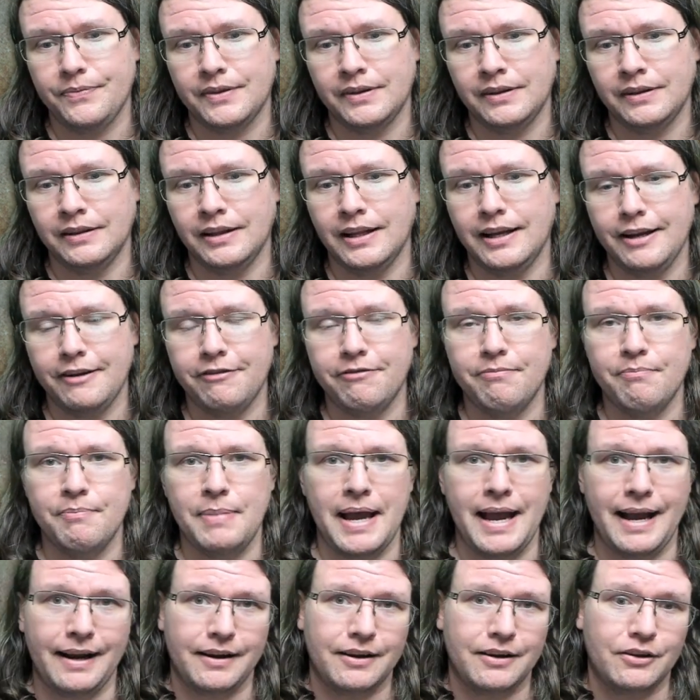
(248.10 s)
life
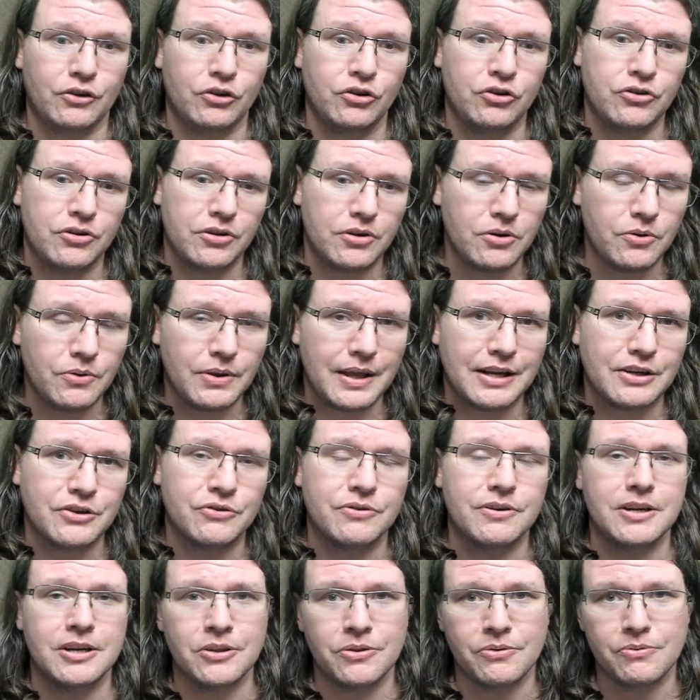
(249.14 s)
back to that
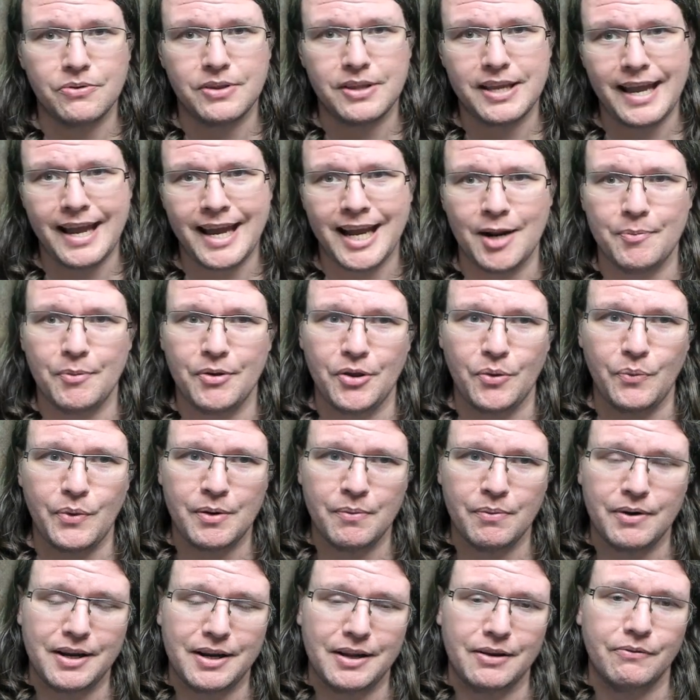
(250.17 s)
tree through the anima that we
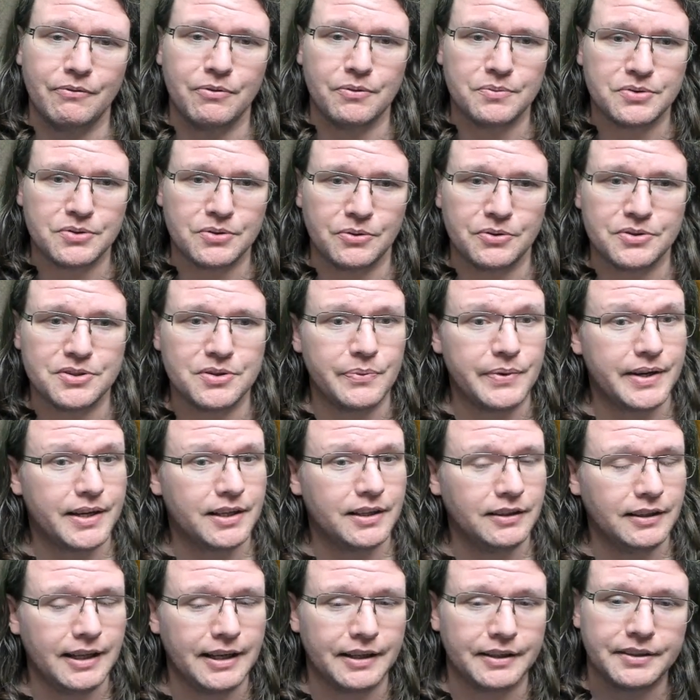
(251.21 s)
bring in from souls that we
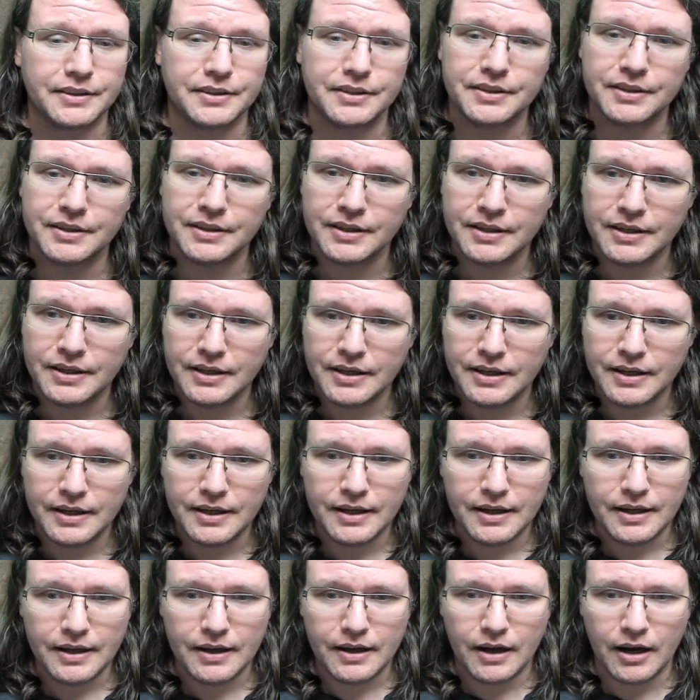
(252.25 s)
collect.
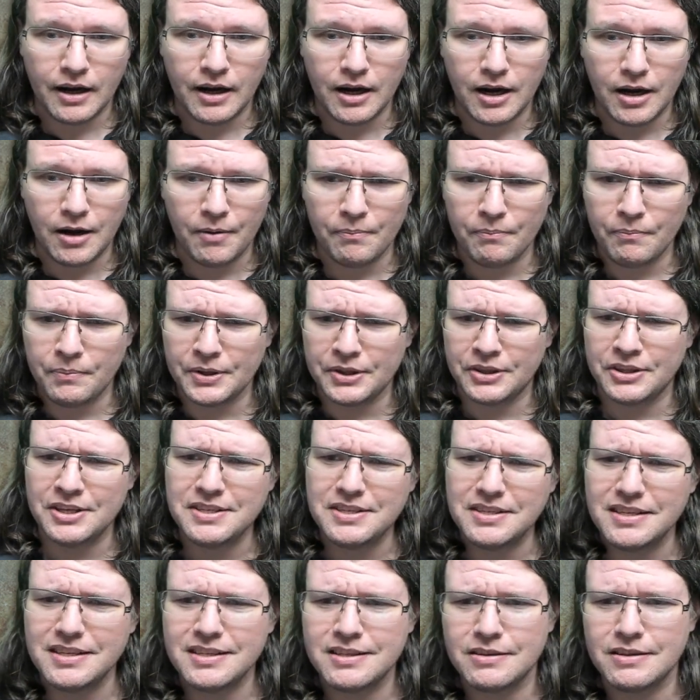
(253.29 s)
But this
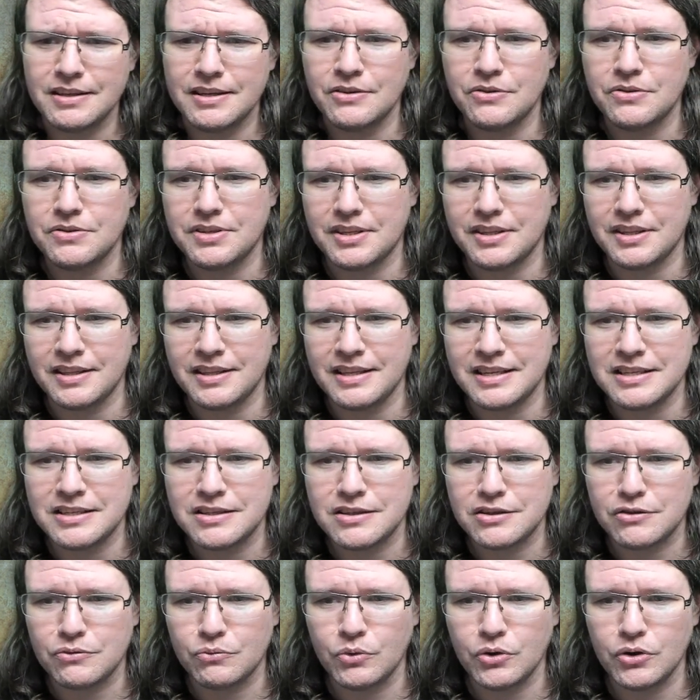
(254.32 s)
is the interesting thing. These
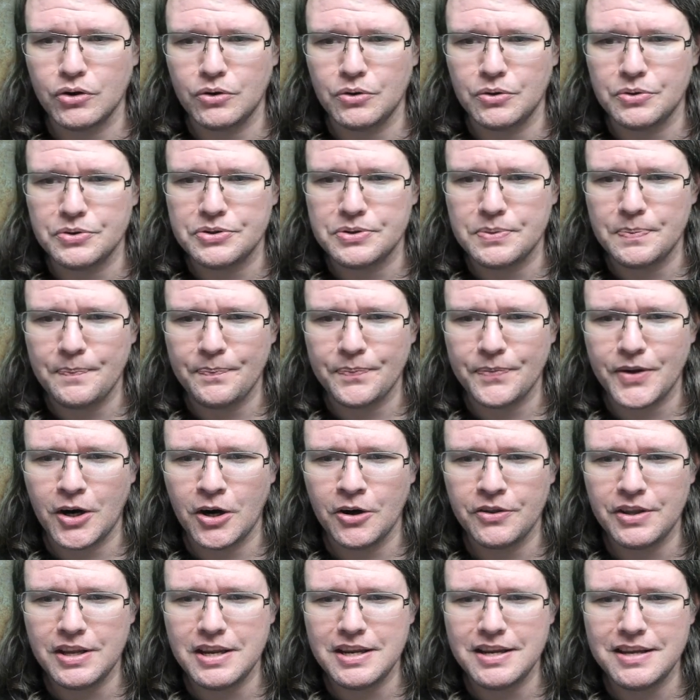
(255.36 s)
swirls, are
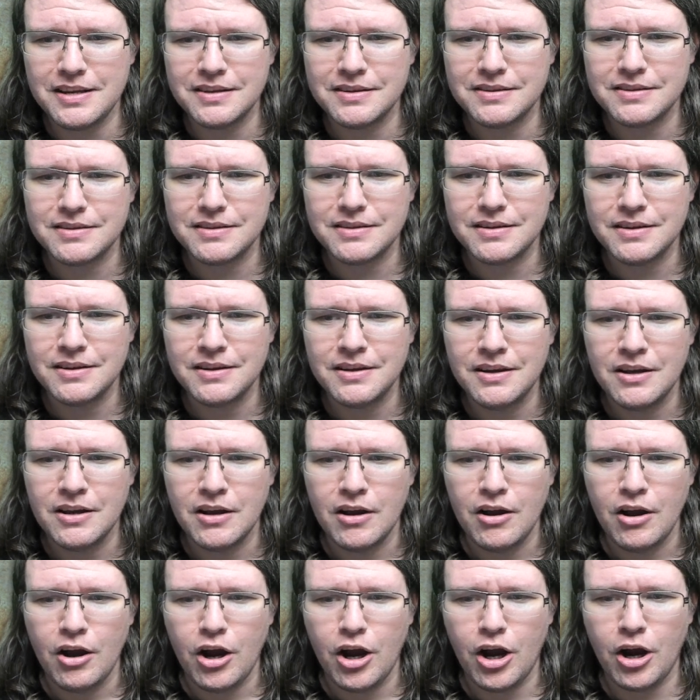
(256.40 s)
these
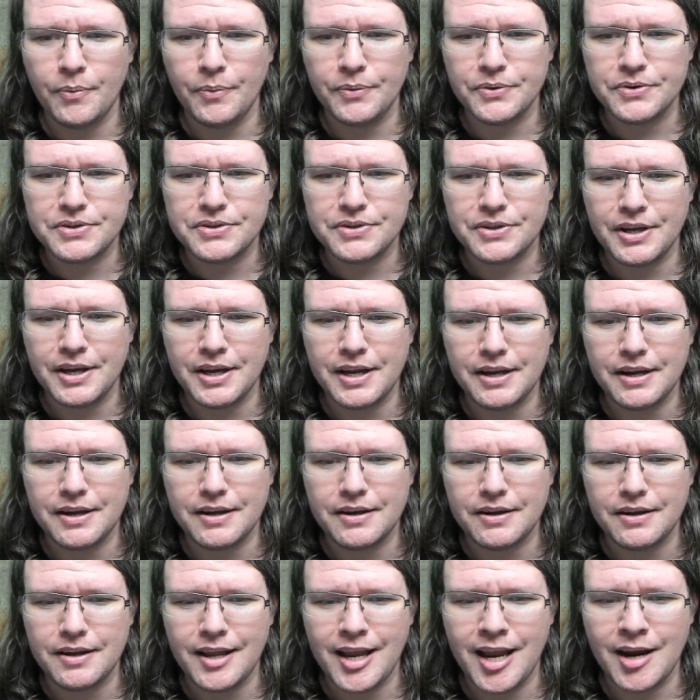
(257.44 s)
almost
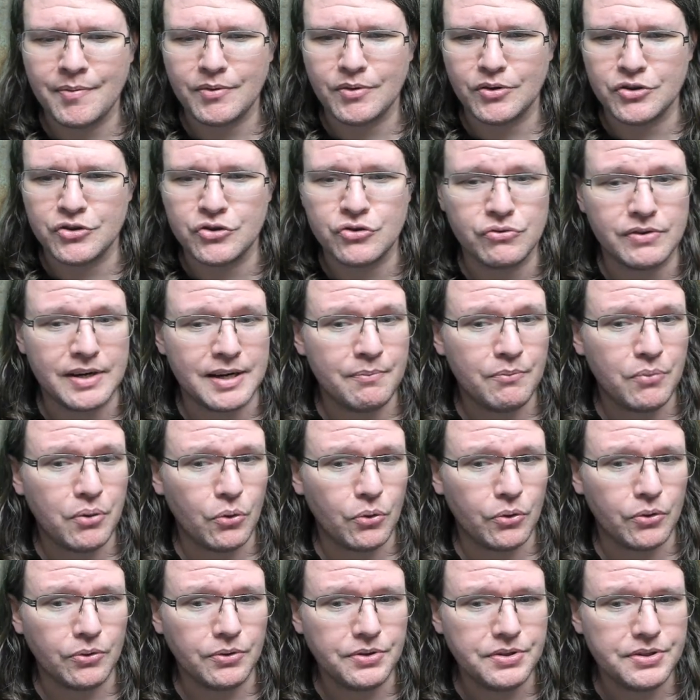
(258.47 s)
like Emerald Dream
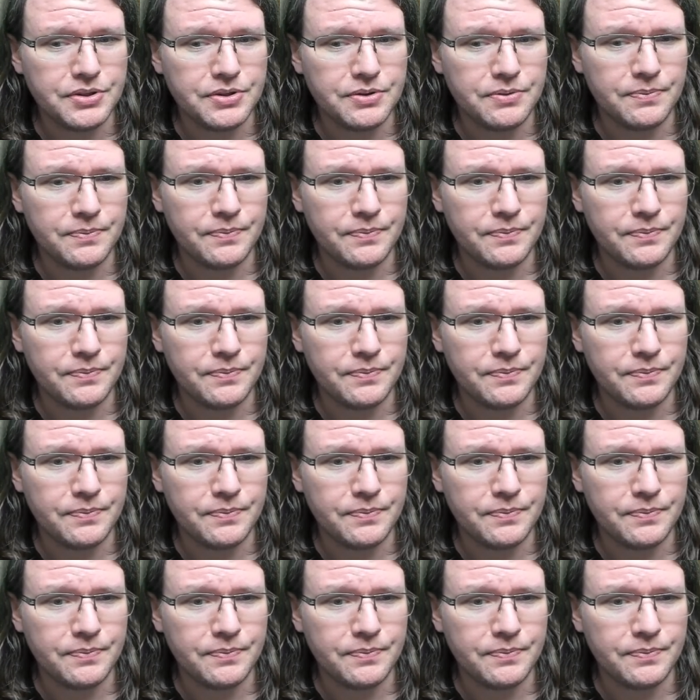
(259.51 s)
portals?